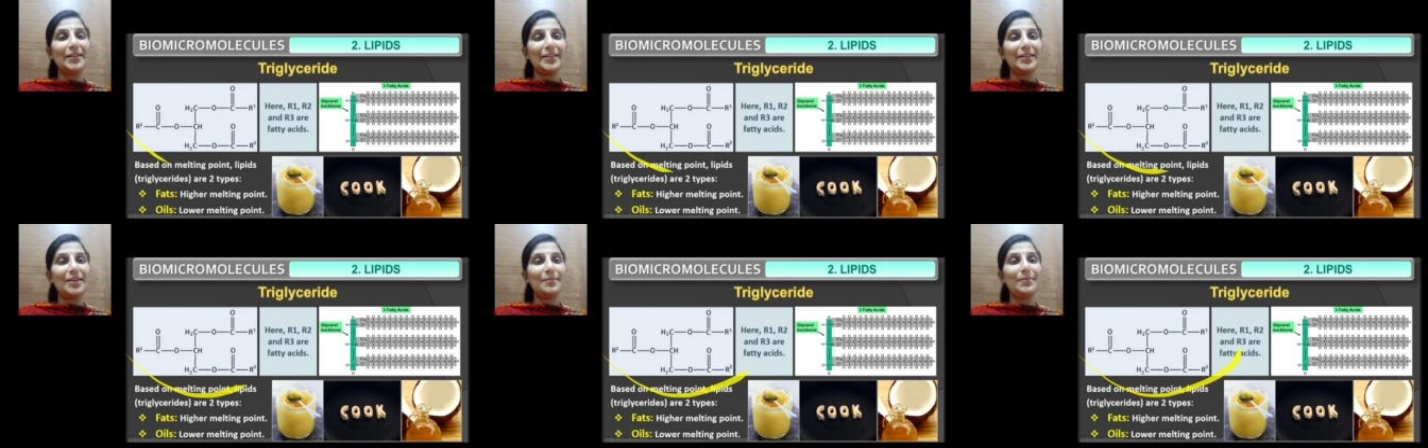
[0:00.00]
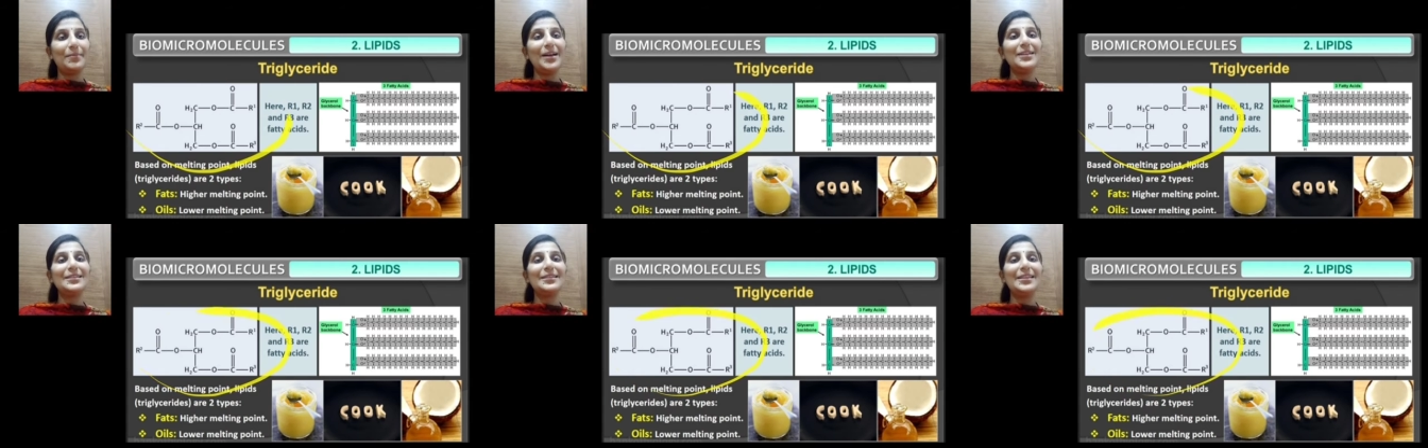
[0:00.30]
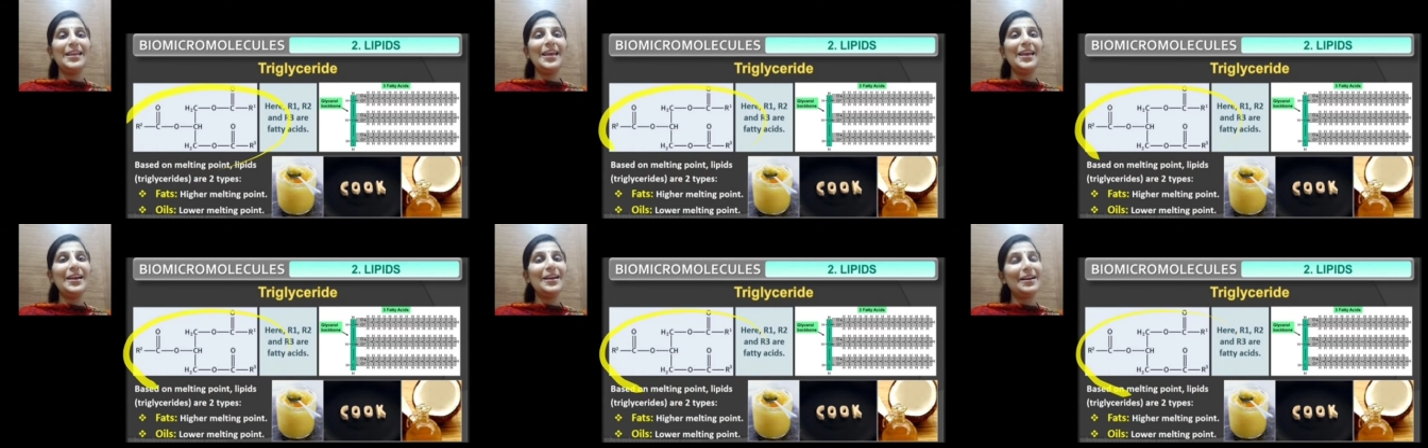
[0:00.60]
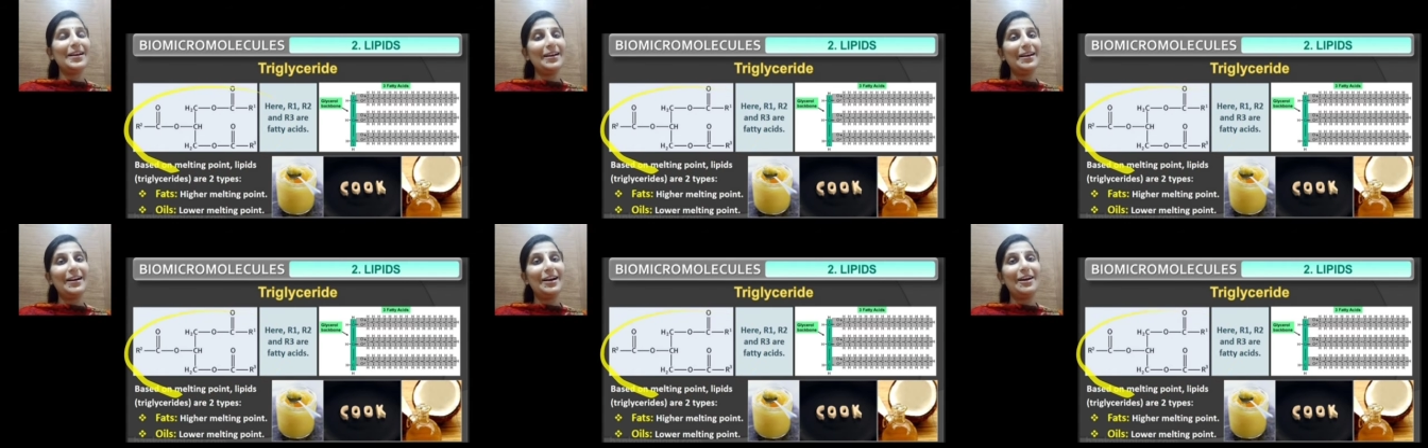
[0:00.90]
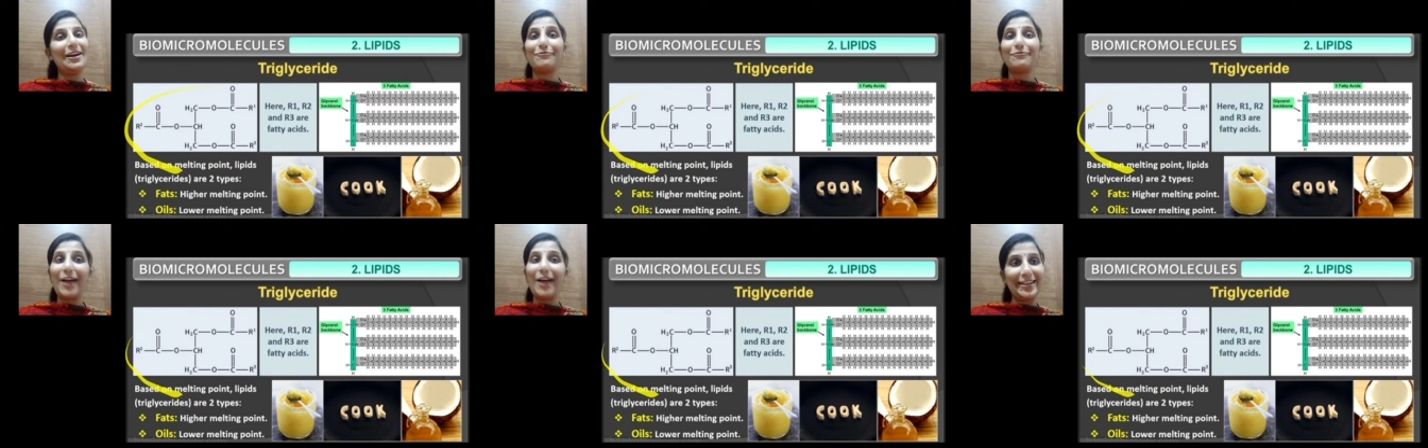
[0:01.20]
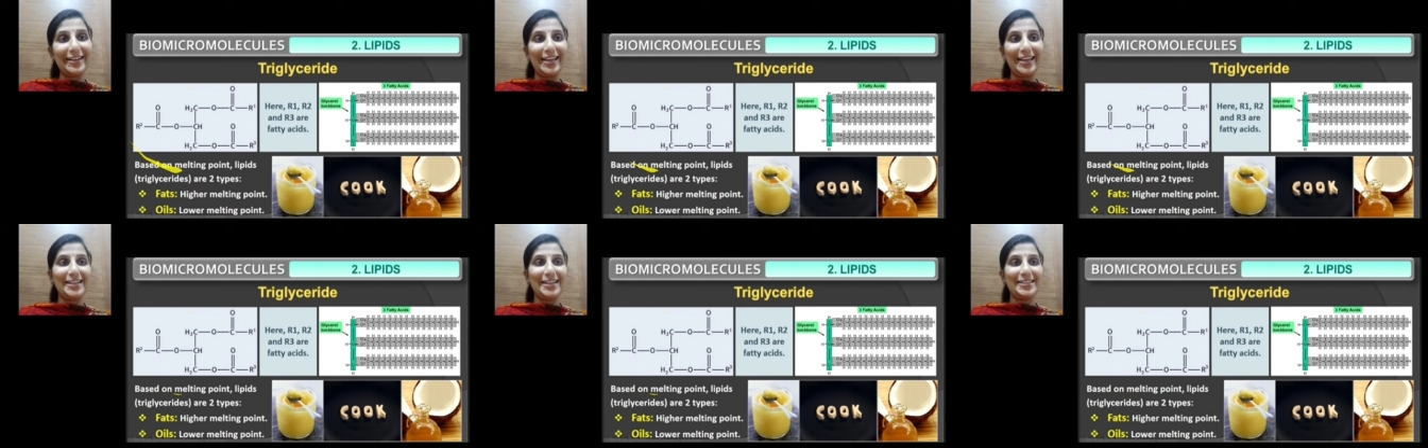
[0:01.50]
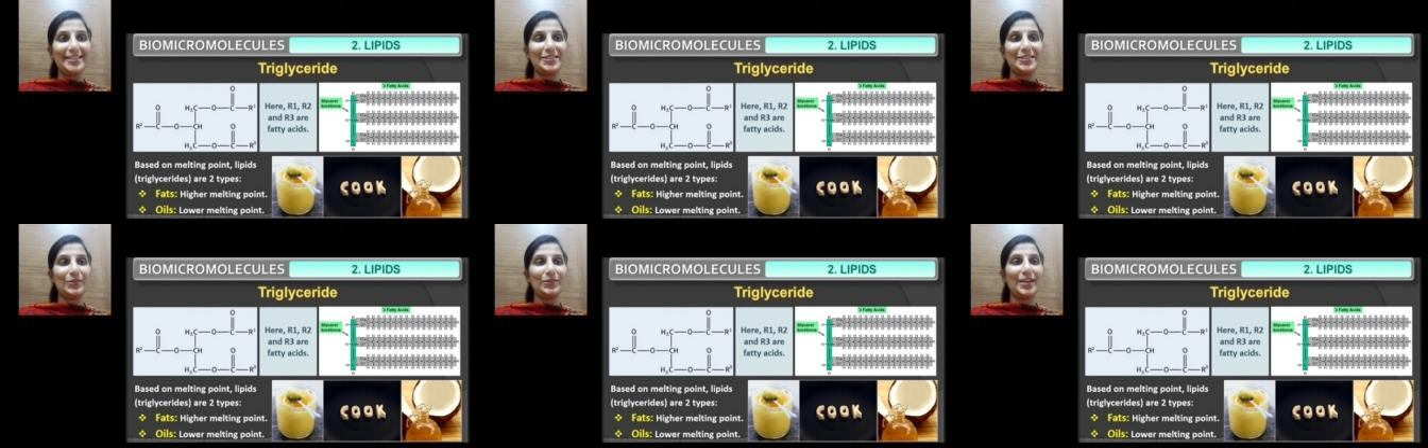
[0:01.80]
but the fatty
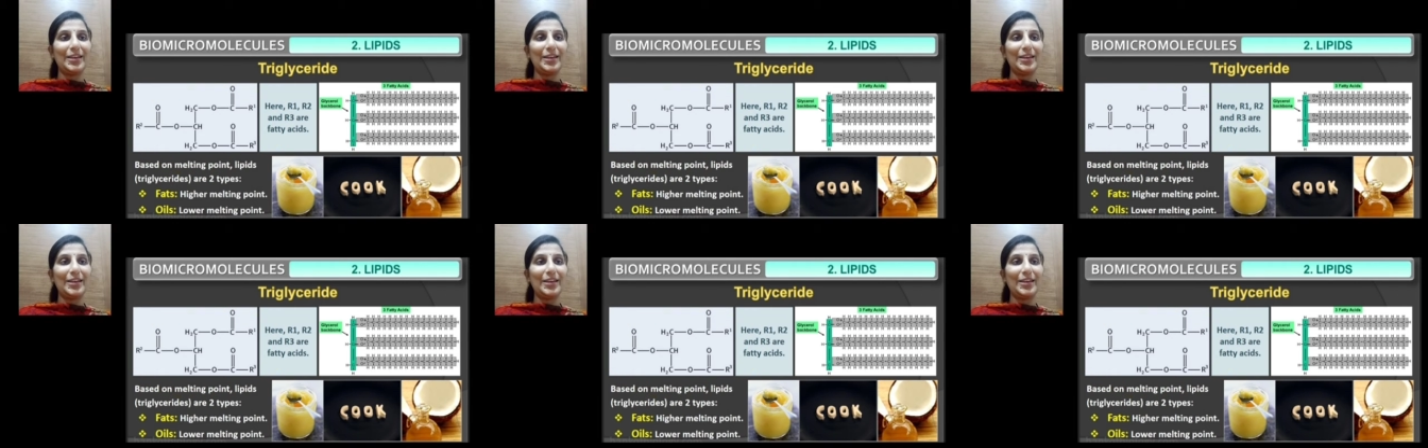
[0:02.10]
acids.